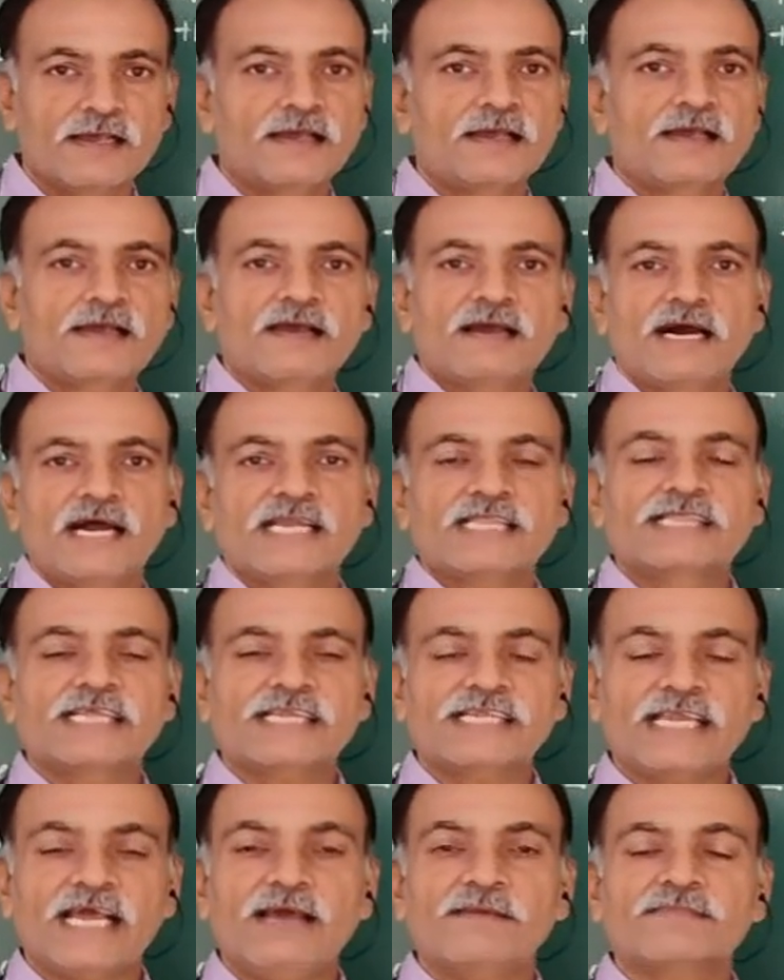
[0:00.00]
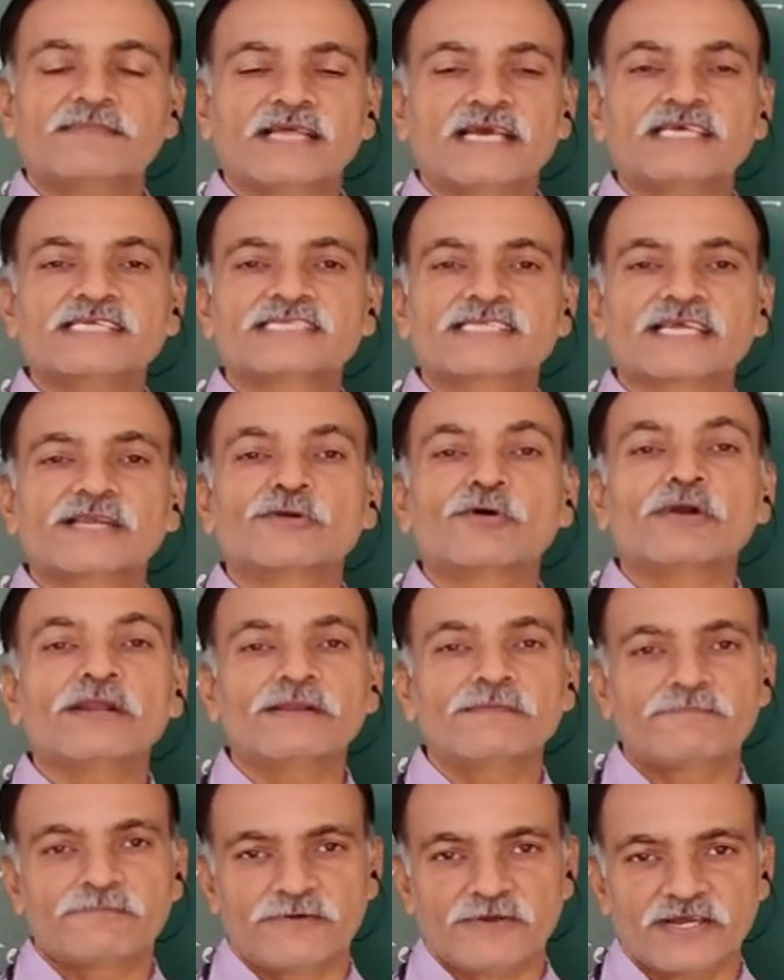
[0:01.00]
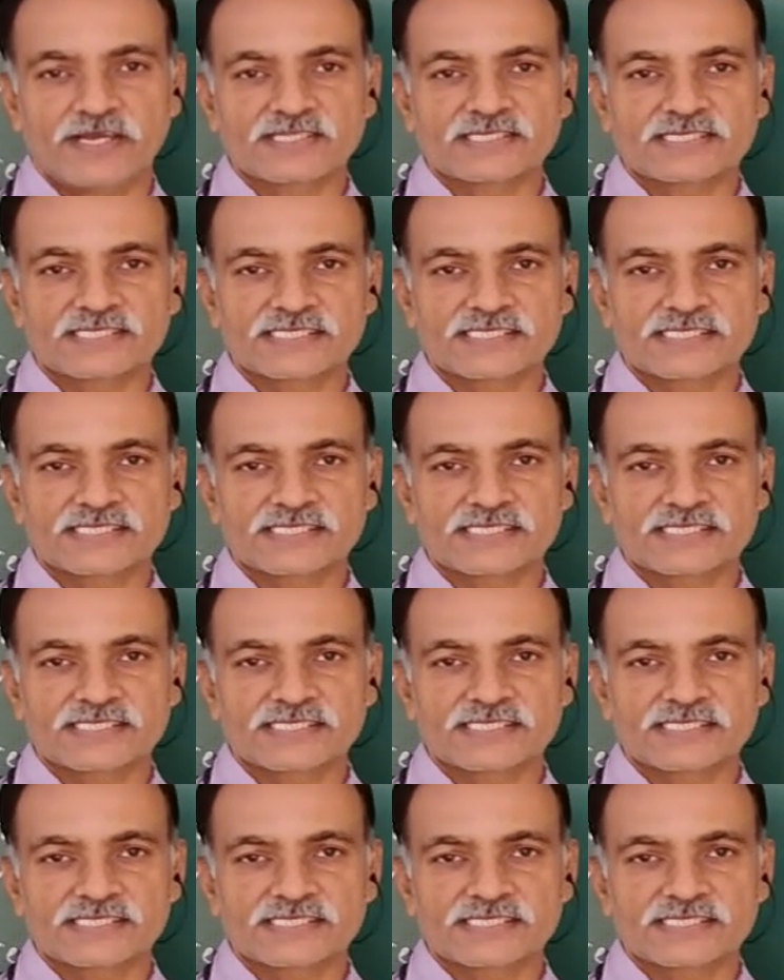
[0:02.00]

At that time, there is no difference.